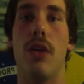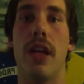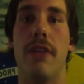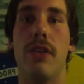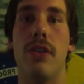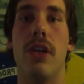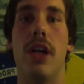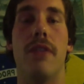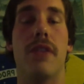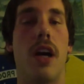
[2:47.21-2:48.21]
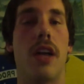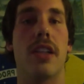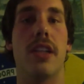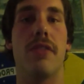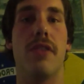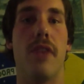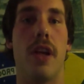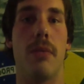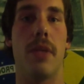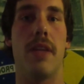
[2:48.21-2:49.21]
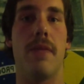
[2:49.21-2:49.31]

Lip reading: level of cognitive development.